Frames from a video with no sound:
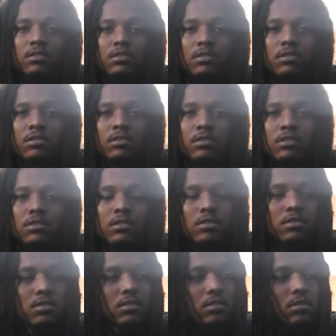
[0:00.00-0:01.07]

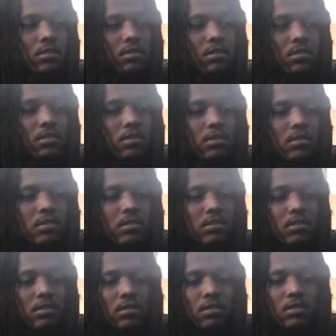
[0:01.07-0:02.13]

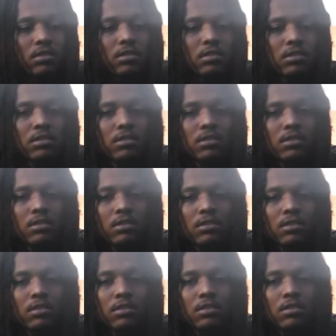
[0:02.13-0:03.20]

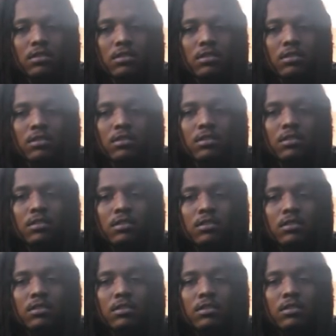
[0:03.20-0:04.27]
(not speaking)